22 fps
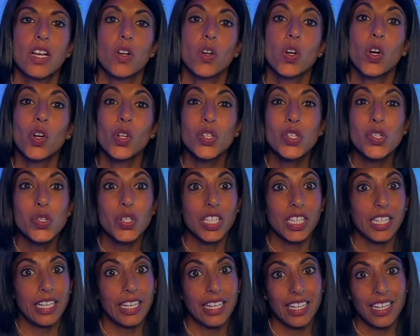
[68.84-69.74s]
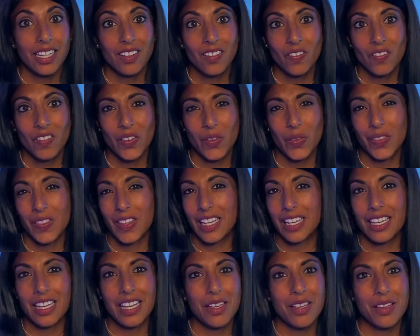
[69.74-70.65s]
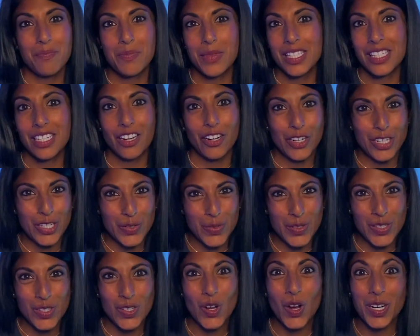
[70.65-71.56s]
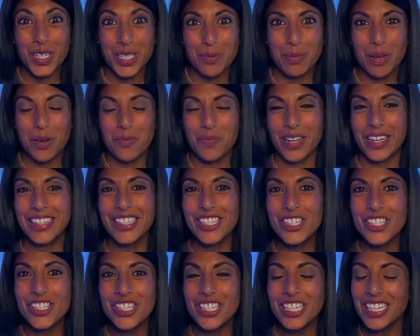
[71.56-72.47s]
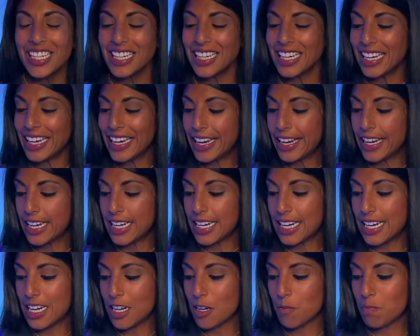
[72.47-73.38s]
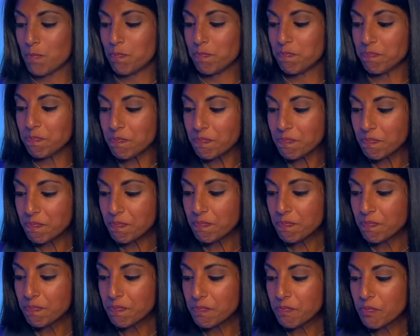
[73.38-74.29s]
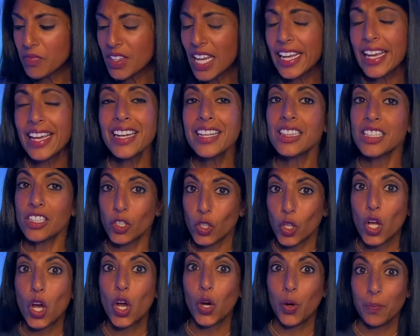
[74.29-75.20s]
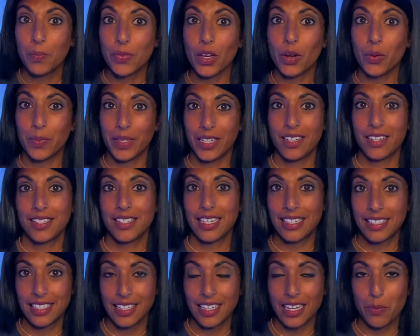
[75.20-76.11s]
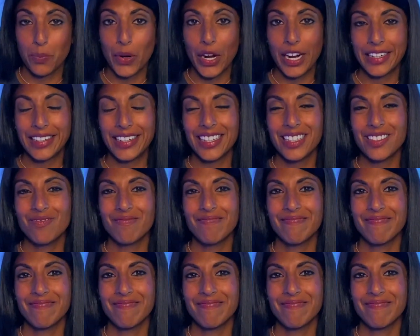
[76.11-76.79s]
Culturally, I don't think miscarriage was talked about much. I had a little hope though, because I did get pregnant.